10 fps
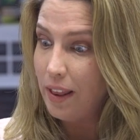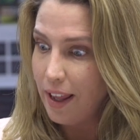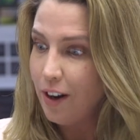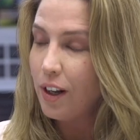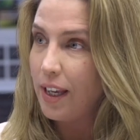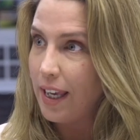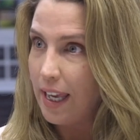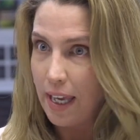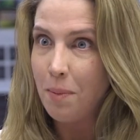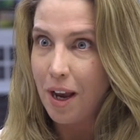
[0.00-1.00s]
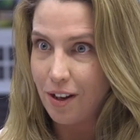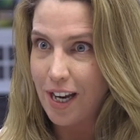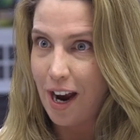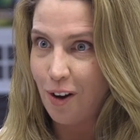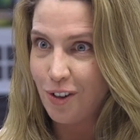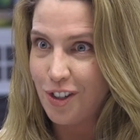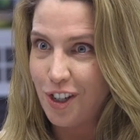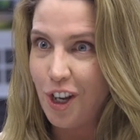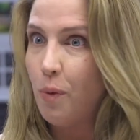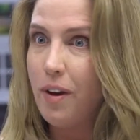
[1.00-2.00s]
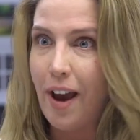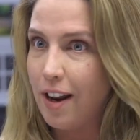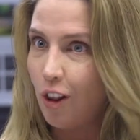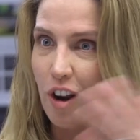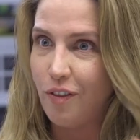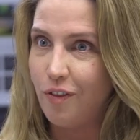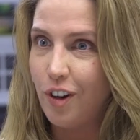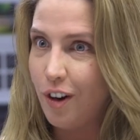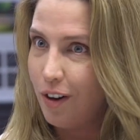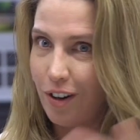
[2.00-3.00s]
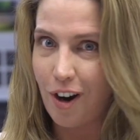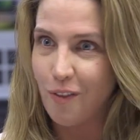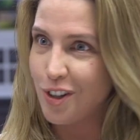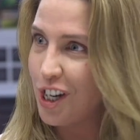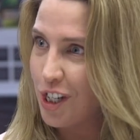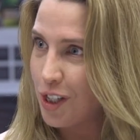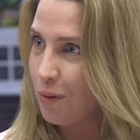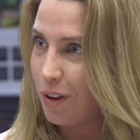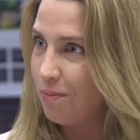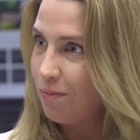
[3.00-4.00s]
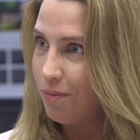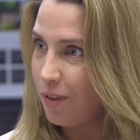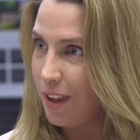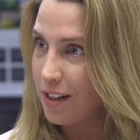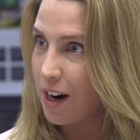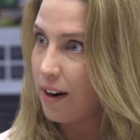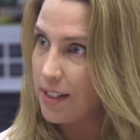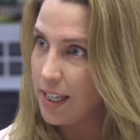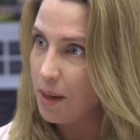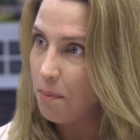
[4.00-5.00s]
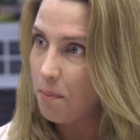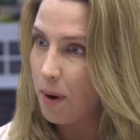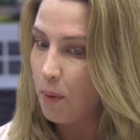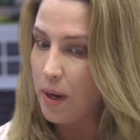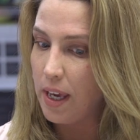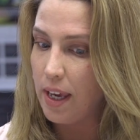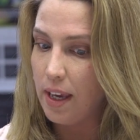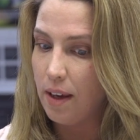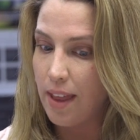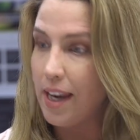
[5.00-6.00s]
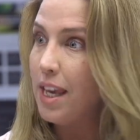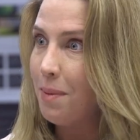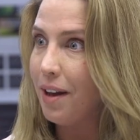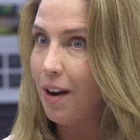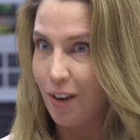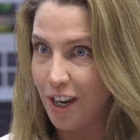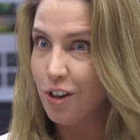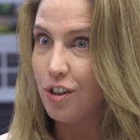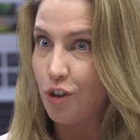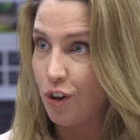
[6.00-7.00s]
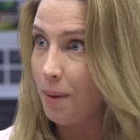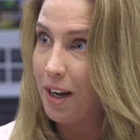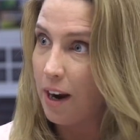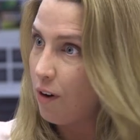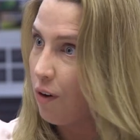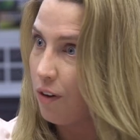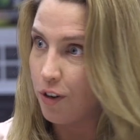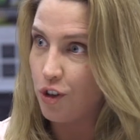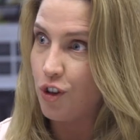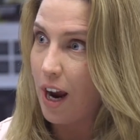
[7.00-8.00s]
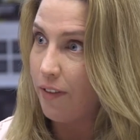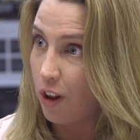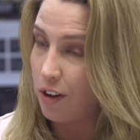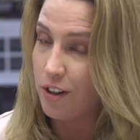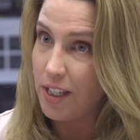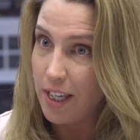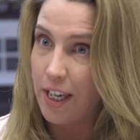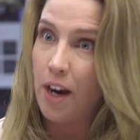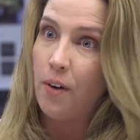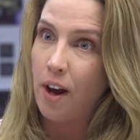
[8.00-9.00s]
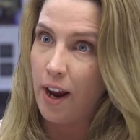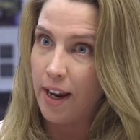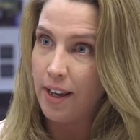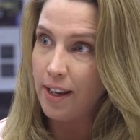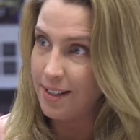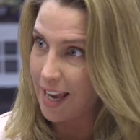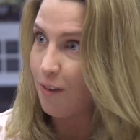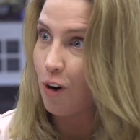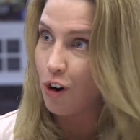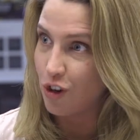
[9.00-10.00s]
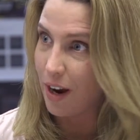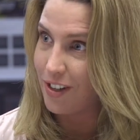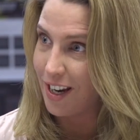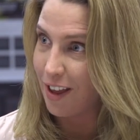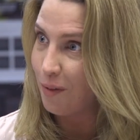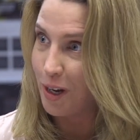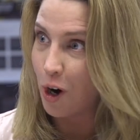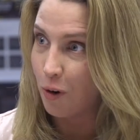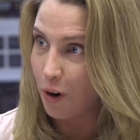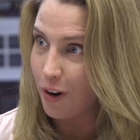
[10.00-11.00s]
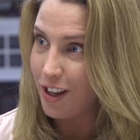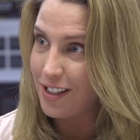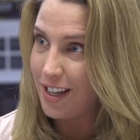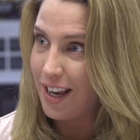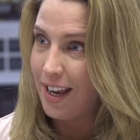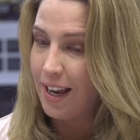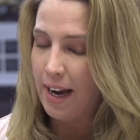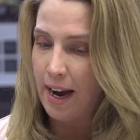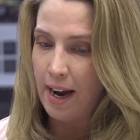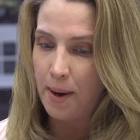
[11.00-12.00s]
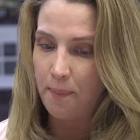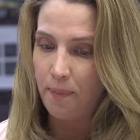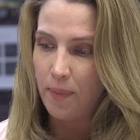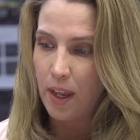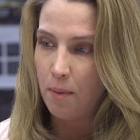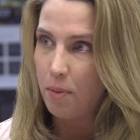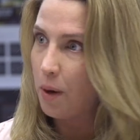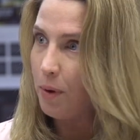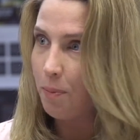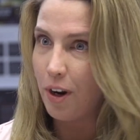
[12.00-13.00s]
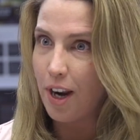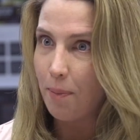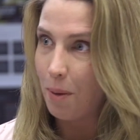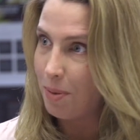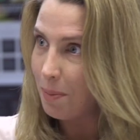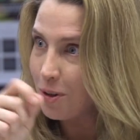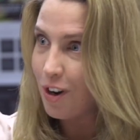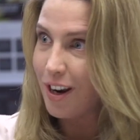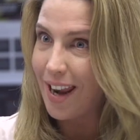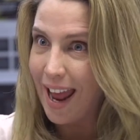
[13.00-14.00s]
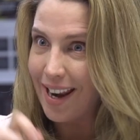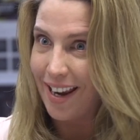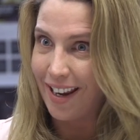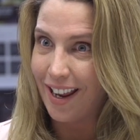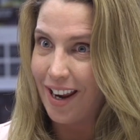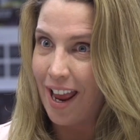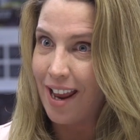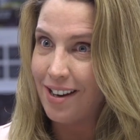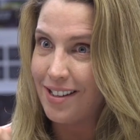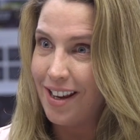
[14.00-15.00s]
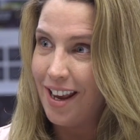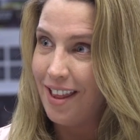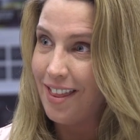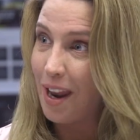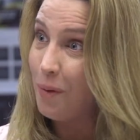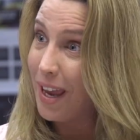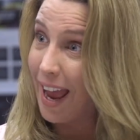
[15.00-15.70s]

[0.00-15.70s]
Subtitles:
literally emailed out, we had a lot of conversations with the entire team, but we then emailed out, I wrote a first draft along the CEO and I sat and wrote a draft together. We co-wrote it. But then we put it up and people started editing it. And then we